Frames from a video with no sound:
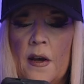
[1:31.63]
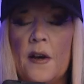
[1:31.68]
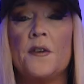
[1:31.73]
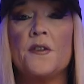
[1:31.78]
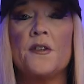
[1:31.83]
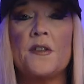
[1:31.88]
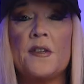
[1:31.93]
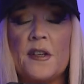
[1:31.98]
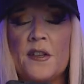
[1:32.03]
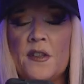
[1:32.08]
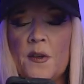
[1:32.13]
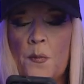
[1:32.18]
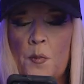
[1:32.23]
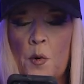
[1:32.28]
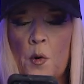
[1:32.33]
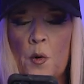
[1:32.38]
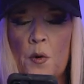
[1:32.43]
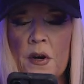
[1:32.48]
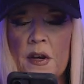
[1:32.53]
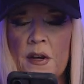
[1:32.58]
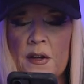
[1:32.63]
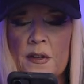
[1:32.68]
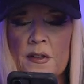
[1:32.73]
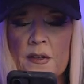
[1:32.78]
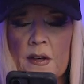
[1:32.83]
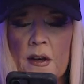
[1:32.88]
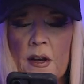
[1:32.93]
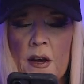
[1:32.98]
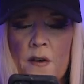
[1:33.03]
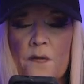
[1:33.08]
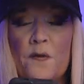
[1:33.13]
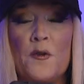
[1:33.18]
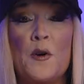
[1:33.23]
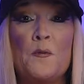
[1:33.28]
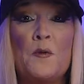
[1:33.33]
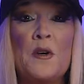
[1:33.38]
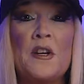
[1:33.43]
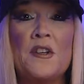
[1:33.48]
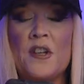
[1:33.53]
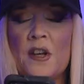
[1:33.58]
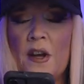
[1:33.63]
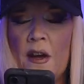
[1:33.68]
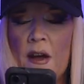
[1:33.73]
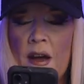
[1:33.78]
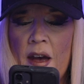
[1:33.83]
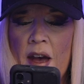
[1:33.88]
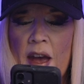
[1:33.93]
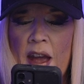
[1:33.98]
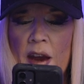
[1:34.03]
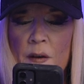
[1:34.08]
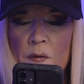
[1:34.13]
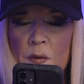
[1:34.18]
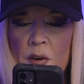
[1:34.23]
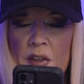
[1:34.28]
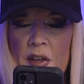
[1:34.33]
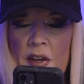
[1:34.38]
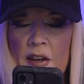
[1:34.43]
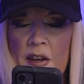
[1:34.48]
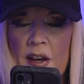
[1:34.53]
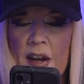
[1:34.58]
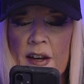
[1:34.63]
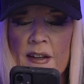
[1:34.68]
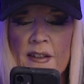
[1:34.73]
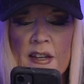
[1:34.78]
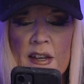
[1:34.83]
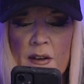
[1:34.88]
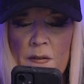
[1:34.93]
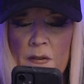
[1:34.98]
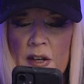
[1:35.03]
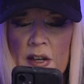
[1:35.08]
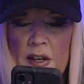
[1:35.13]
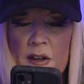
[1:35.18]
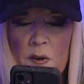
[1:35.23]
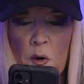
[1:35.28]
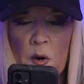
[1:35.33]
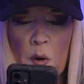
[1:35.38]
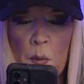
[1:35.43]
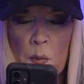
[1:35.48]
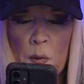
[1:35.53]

It also says the point from which everything, an activity or a